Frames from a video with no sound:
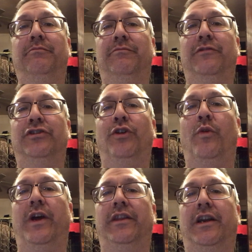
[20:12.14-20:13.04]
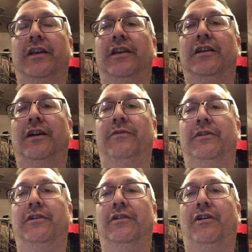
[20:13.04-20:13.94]
There's no way that I can
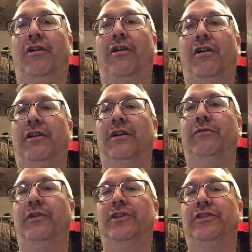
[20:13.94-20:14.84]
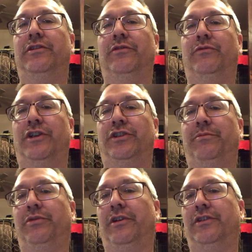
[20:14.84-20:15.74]
cover all of
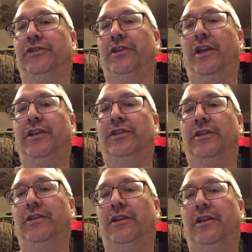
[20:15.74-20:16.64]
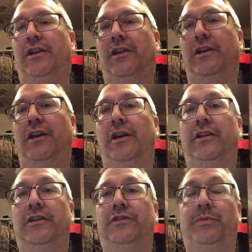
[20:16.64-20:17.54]
Russian pronunciation,
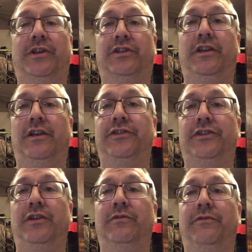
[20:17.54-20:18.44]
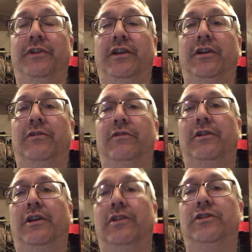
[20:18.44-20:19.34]
especially in a single video.
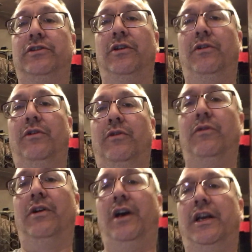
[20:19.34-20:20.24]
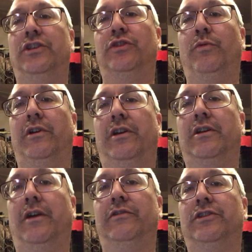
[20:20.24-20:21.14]
So I just wanted to
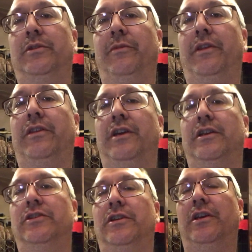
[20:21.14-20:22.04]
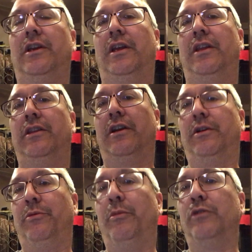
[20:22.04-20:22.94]
cover some of the things that
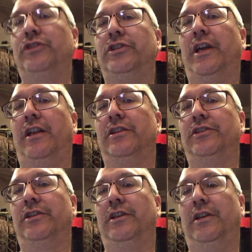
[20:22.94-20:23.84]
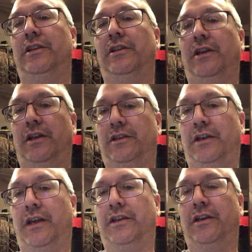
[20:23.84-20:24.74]
are the most challenging and that
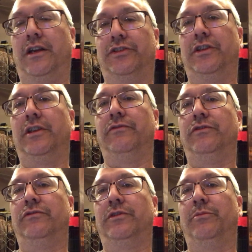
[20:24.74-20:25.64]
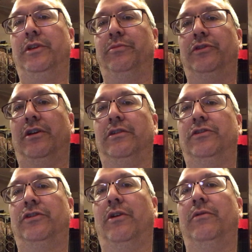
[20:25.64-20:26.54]
I could actually give you some tips on.
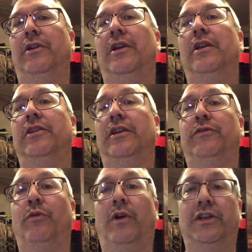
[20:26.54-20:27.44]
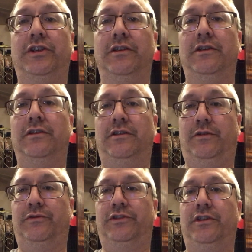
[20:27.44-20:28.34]
So thanks for watching, and
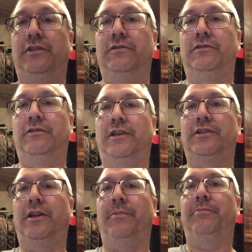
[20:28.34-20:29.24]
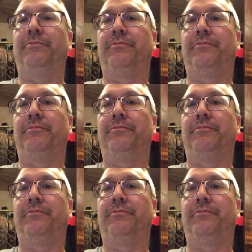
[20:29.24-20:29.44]
we'll see you next time.